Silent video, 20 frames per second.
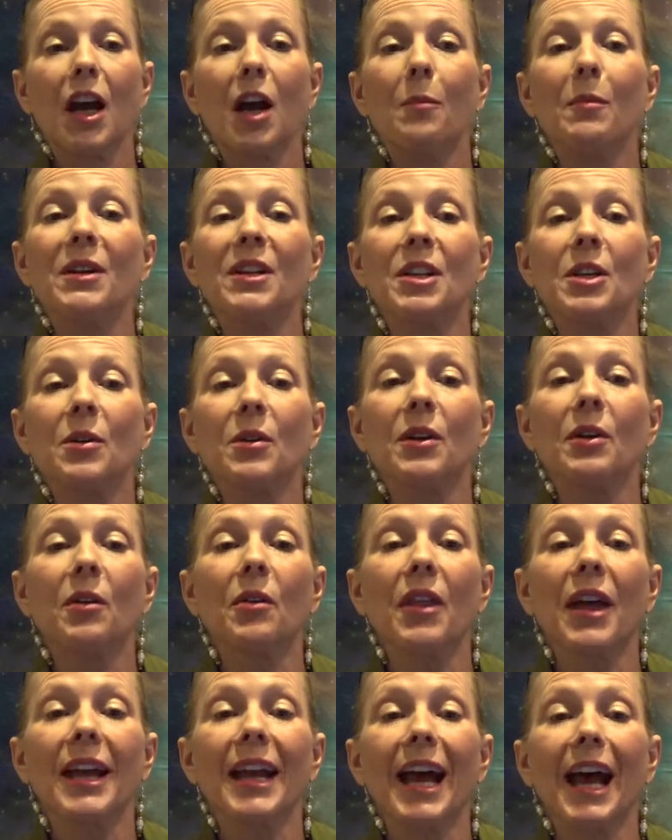Material
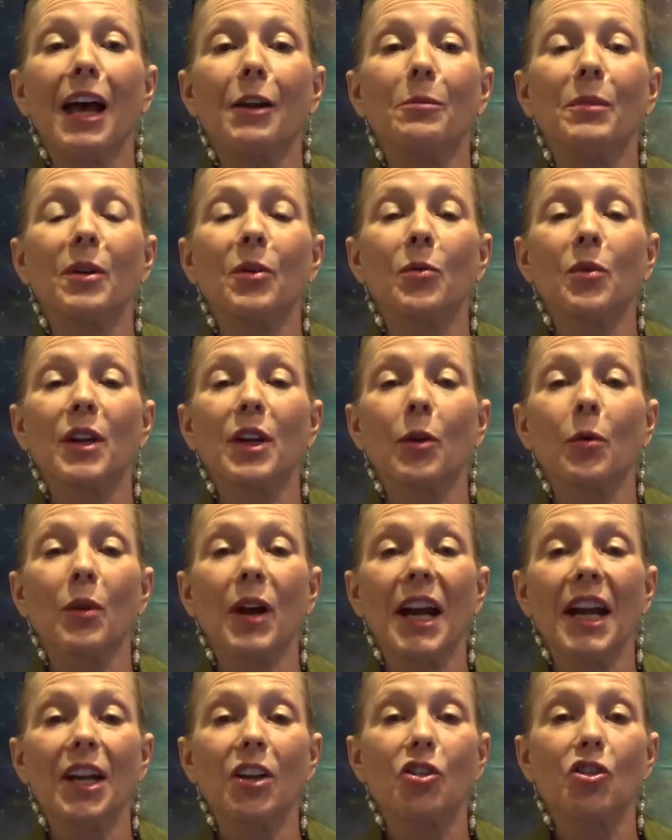that had been
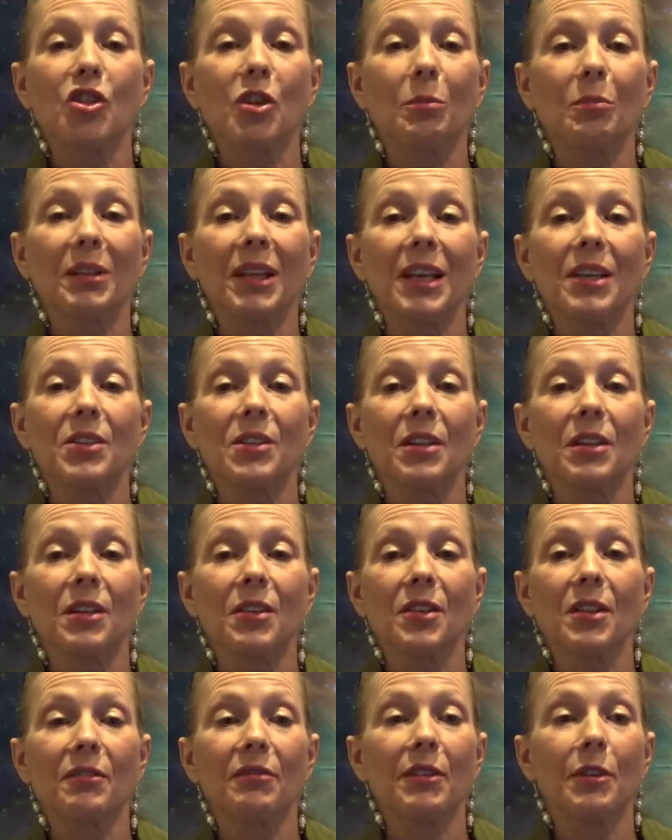rearranged and placed in a
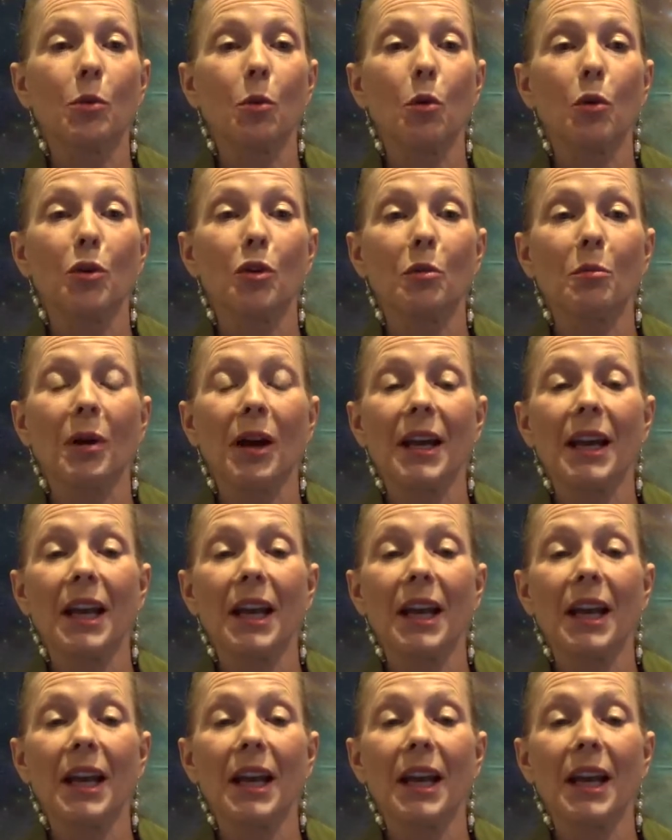different order by